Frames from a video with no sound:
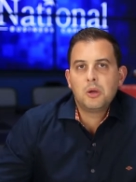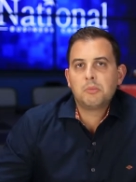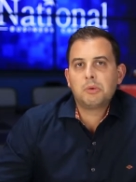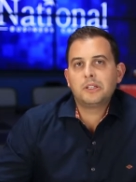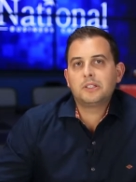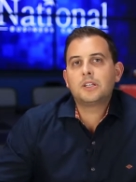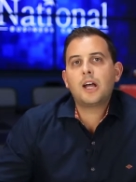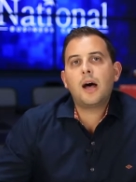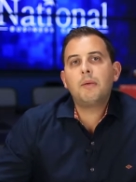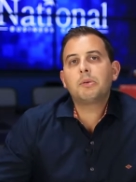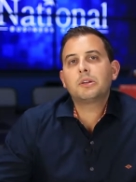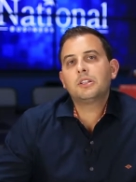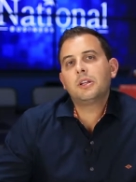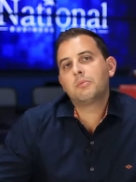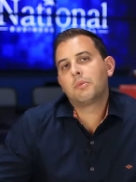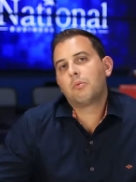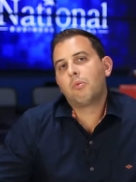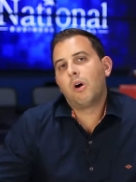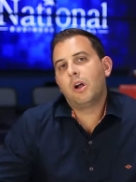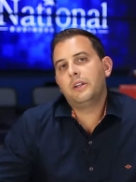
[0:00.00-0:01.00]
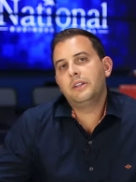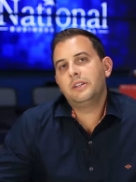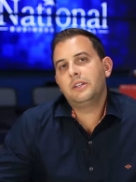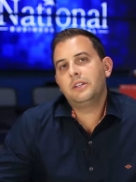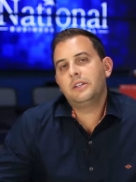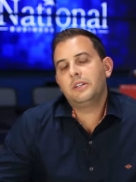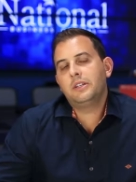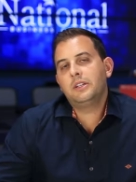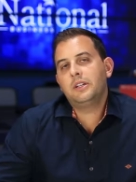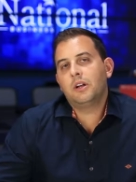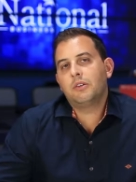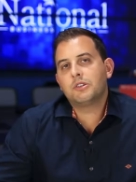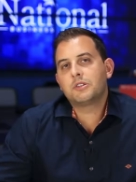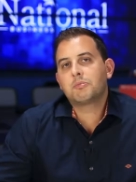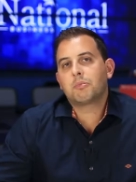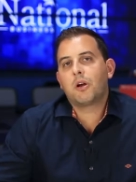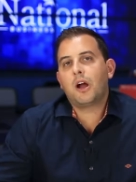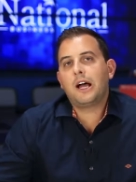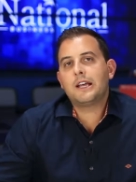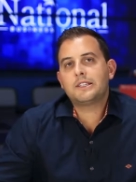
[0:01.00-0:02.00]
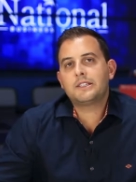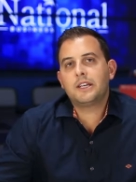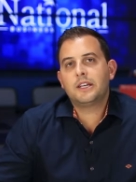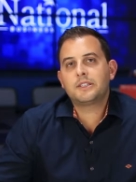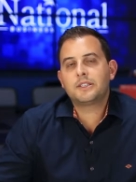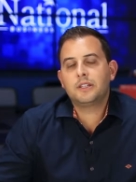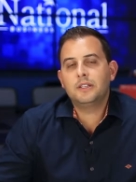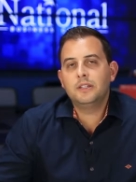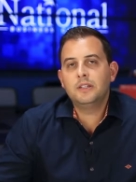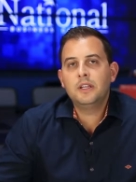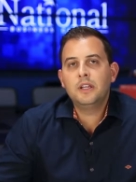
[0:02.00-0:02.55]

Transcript: But topic number one, it, you know, is process. And